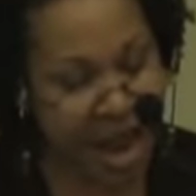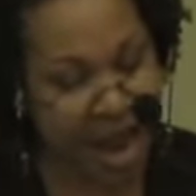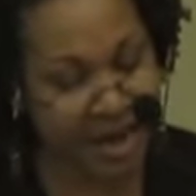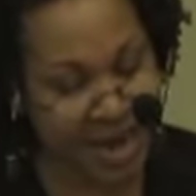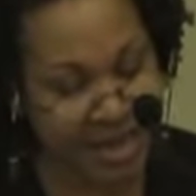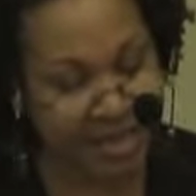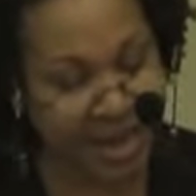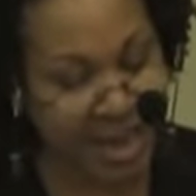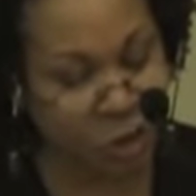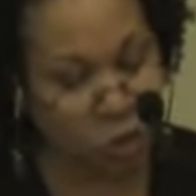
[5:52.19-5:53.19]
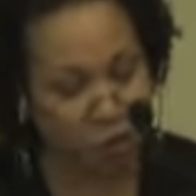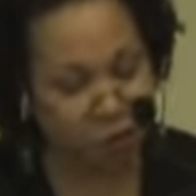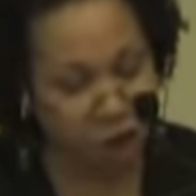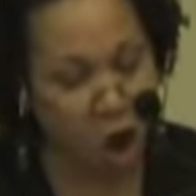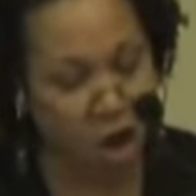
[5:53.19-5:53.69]
and intellectual
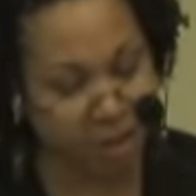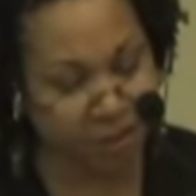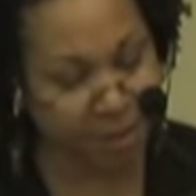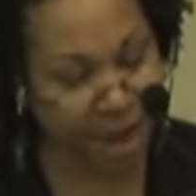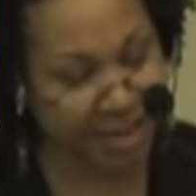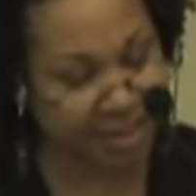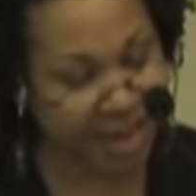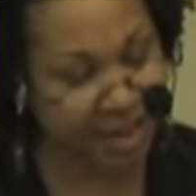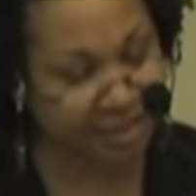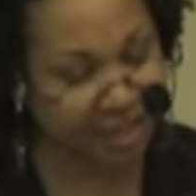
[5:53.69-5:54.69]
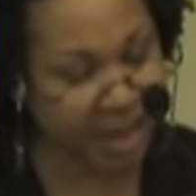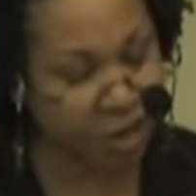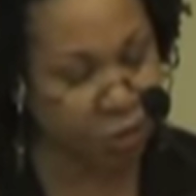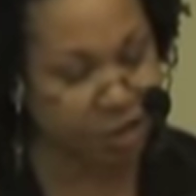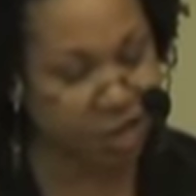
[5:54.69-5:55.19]
flaws of the black slaves
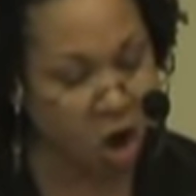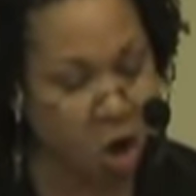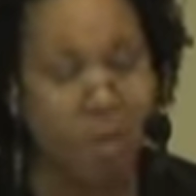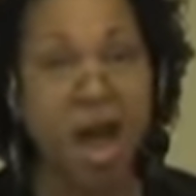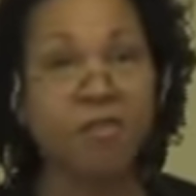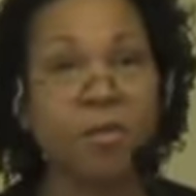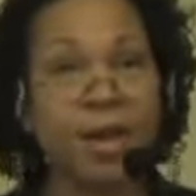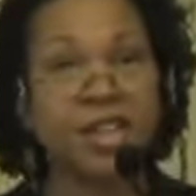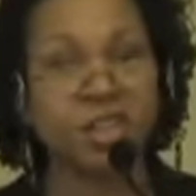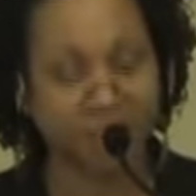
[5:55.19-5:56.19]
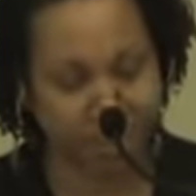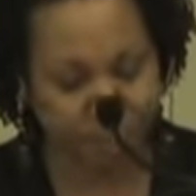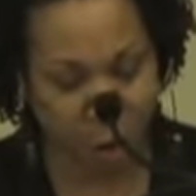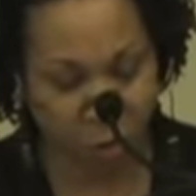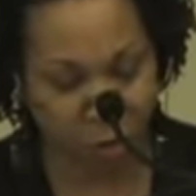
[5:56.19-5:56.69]
together with skull malformations at
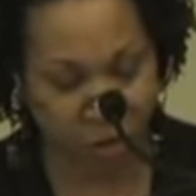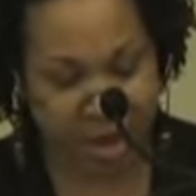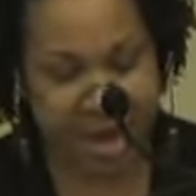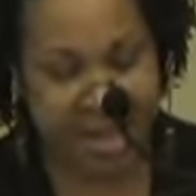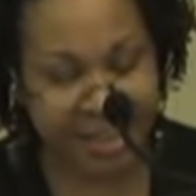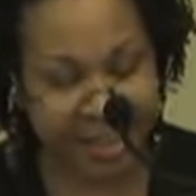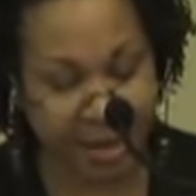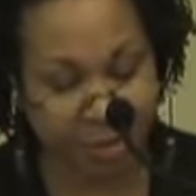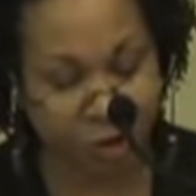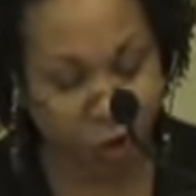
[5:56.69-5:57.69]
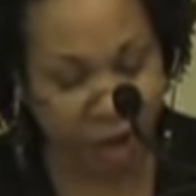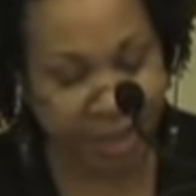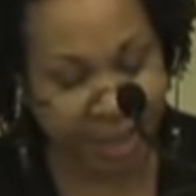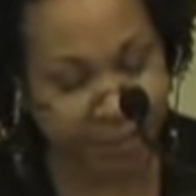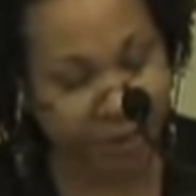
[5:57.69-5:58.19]
birth. Sims
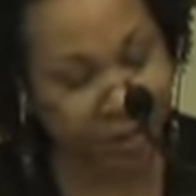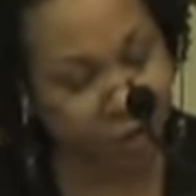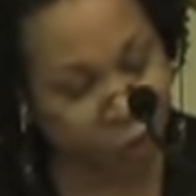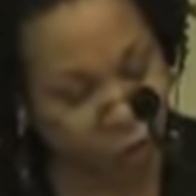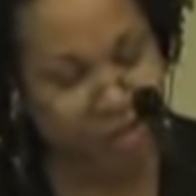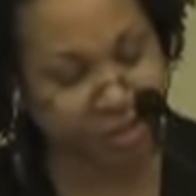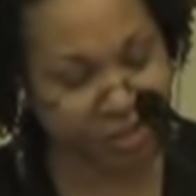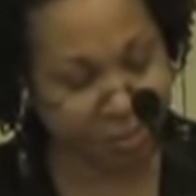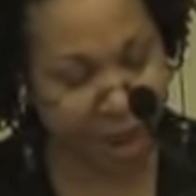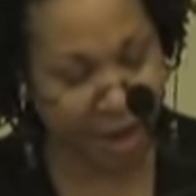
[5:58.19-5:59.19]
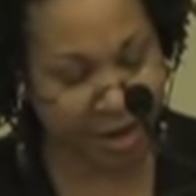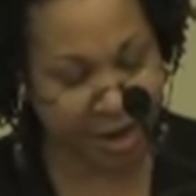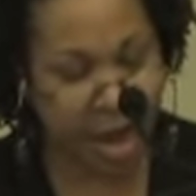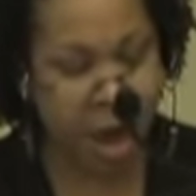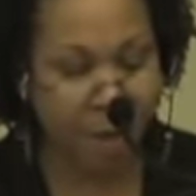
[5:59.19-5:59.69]
attempted to treat this
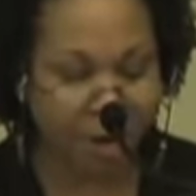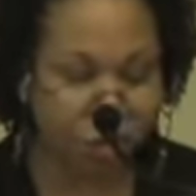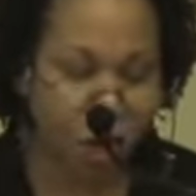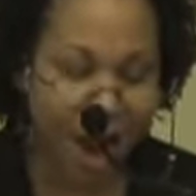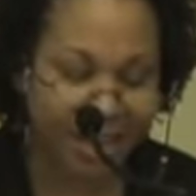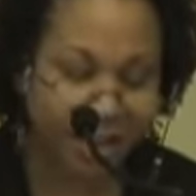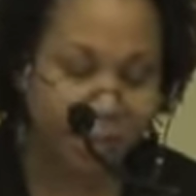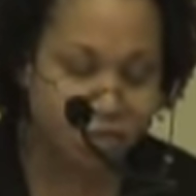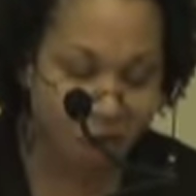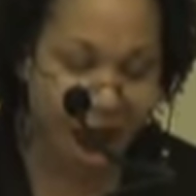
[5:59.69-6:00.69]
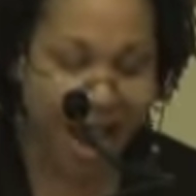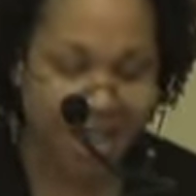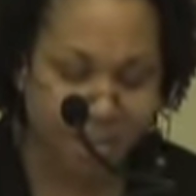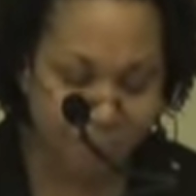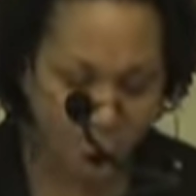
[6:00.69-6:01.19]
malady by trying to pry
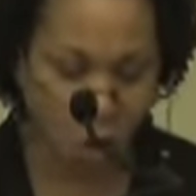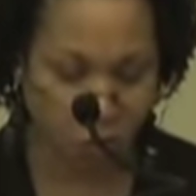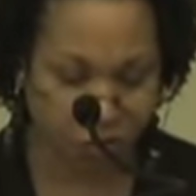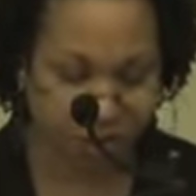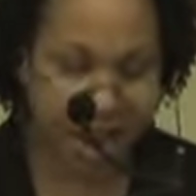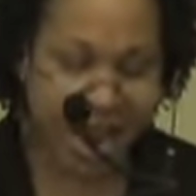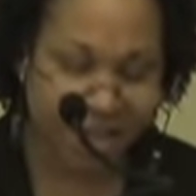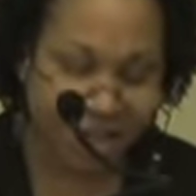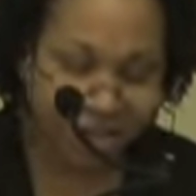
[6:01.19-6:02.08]
the bones in the